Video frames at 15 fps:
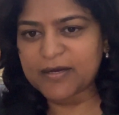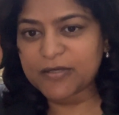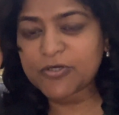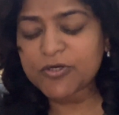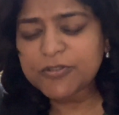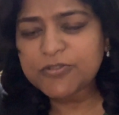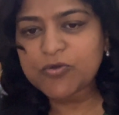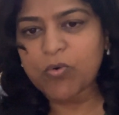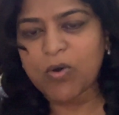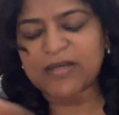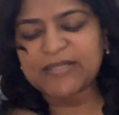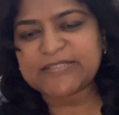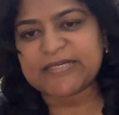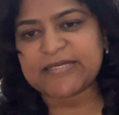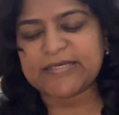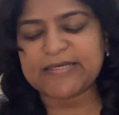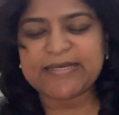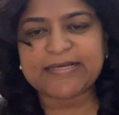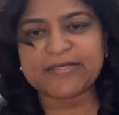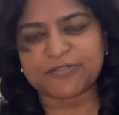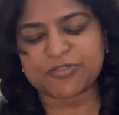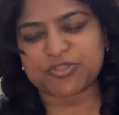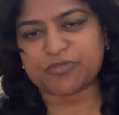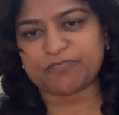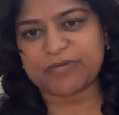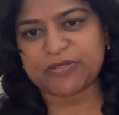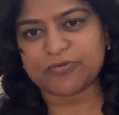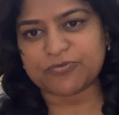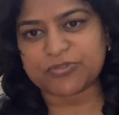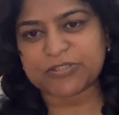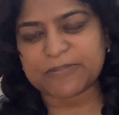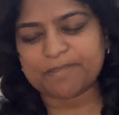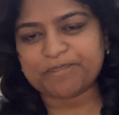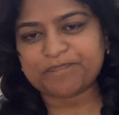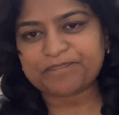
good quality needles, should be used.